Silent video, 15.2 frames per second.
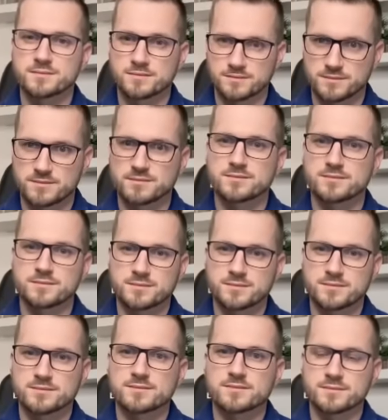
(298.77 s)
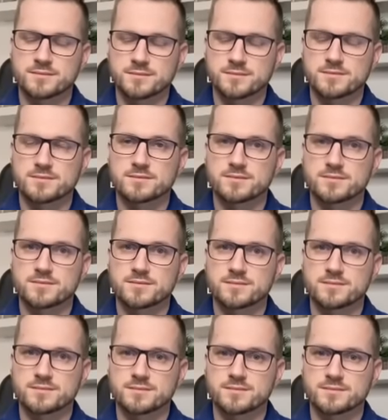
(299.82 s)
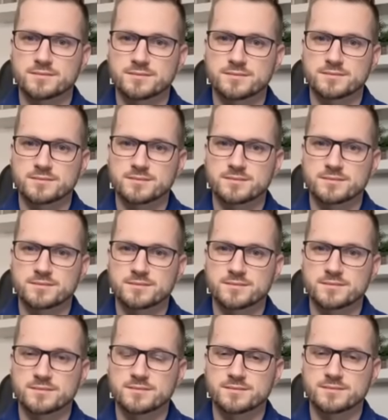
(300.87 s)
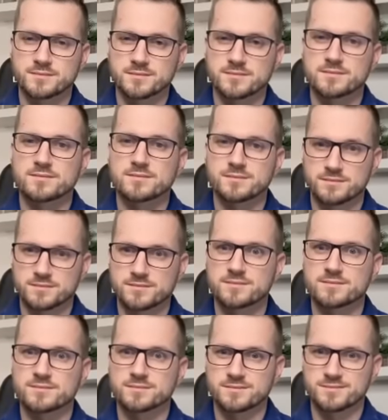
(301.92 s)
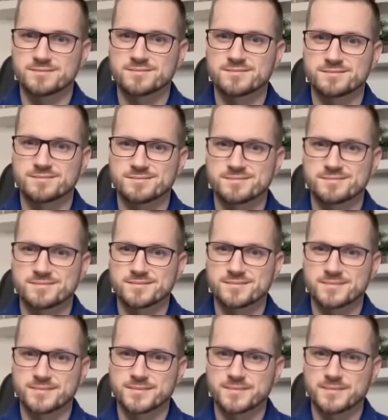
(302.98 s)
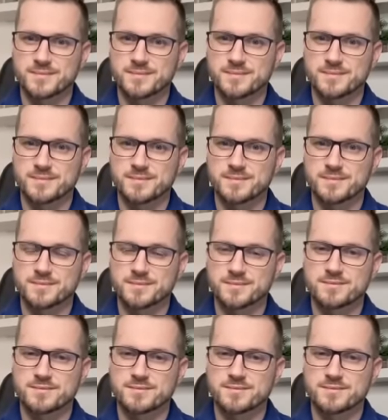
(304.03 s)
(not speaking)